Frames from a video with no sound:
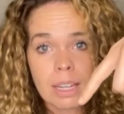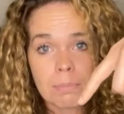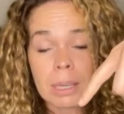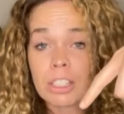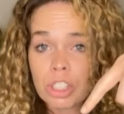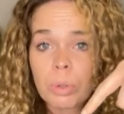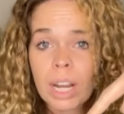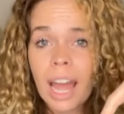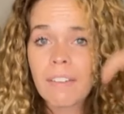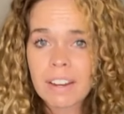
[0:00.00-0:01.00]
because you could
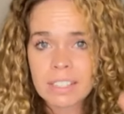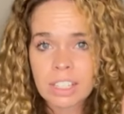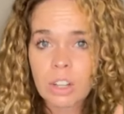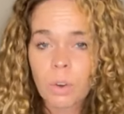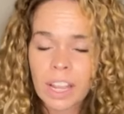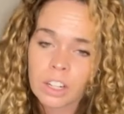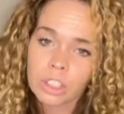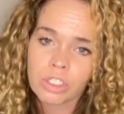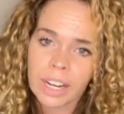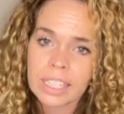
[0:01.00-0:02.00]
have in a single hair
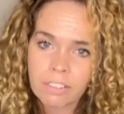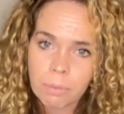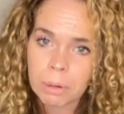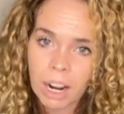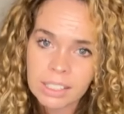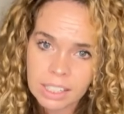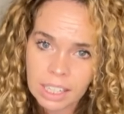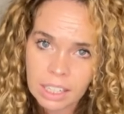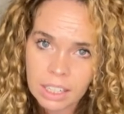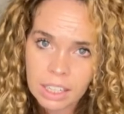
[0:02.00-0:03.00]
strand different porosity.